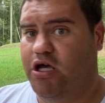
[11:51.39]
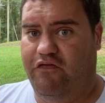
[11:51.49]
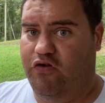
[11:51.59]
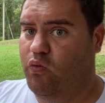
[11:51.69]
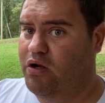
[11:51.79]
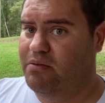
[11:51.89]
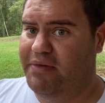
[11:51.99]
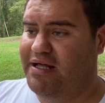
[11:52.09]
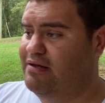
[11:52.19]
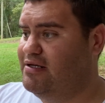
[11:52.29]
If you want to
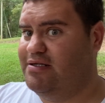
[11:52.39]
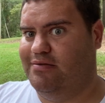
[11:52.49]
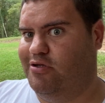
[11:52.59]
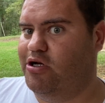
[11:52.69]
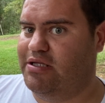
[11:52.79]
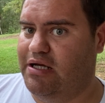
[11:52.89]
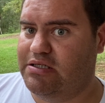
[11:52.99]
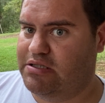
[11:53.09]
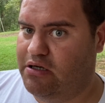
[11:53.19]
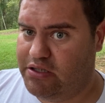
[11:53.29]
make less than
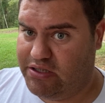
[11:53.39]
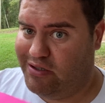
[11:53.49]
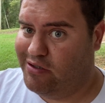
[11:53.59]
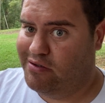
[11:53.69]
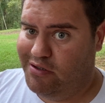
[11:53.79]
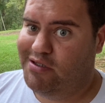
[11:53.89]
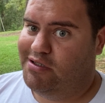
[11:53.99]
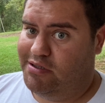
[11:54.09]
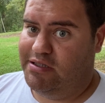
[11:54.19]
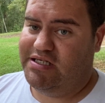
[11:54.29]
$30,000 a year,
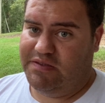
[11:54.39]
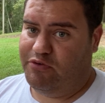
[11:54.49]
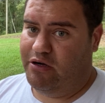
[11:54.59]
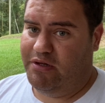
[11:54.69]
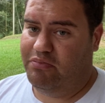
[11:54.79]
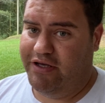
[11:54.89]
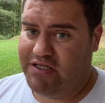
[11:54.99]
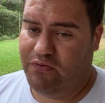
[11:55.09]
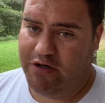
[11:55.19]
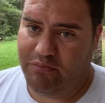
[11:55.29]
this is probably the
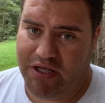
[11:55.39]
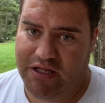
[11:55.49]
place you want to be.